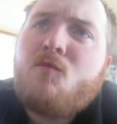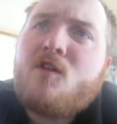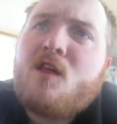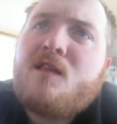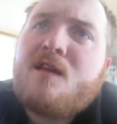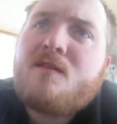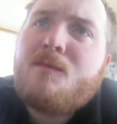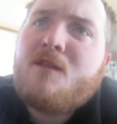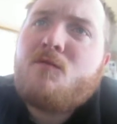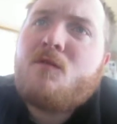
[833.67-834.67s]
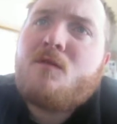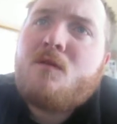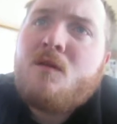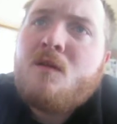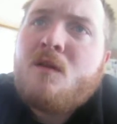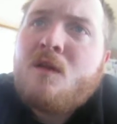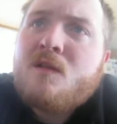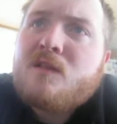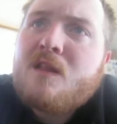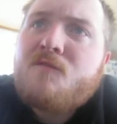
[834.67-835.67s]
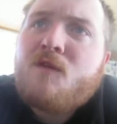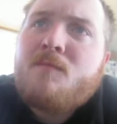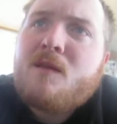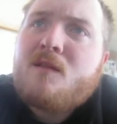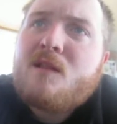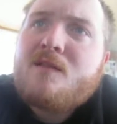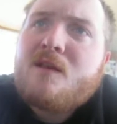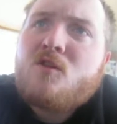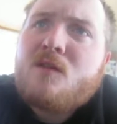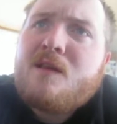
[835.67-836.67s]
which has now to be deleted from the legislature.